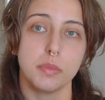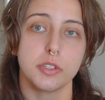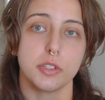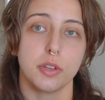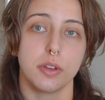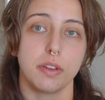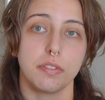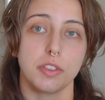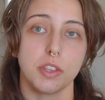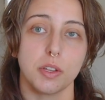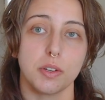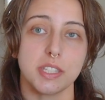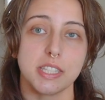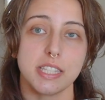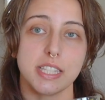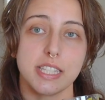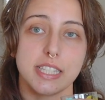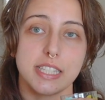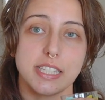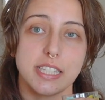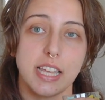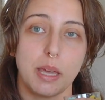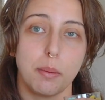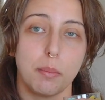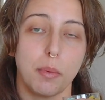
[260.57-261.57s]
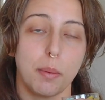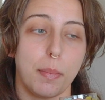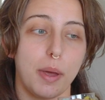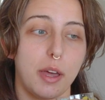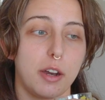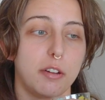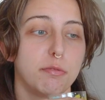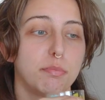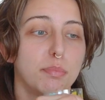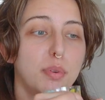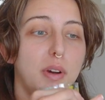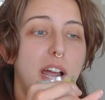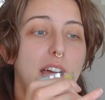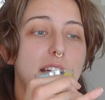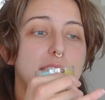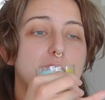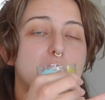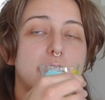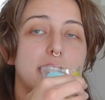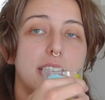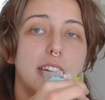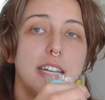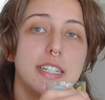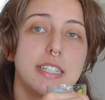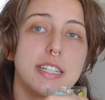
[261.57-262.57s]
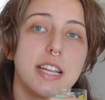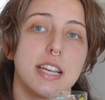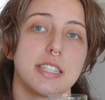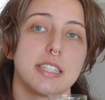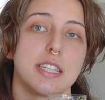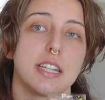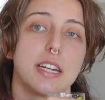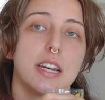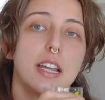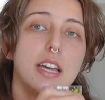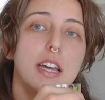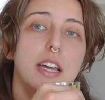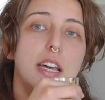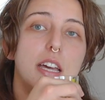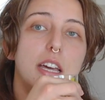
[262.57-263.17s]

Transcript: so even though it's the same amount of breast, it doesn't